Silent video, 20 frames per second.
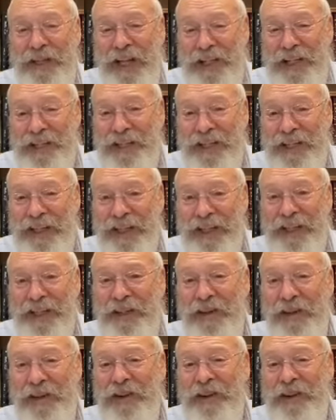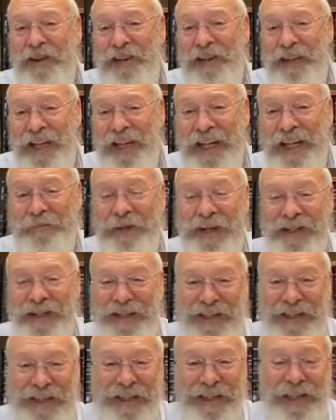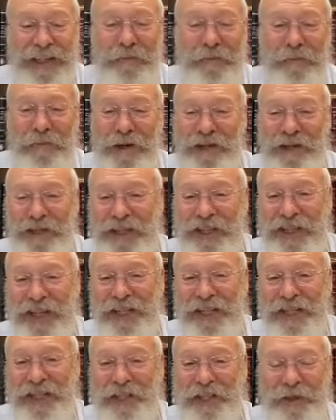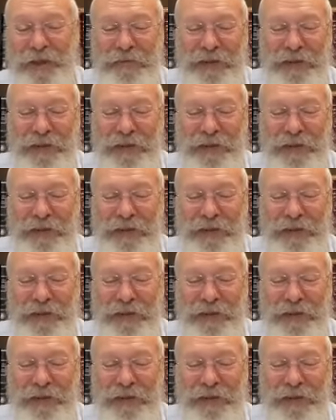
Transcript: That's the thing. You can't think about it because you're just too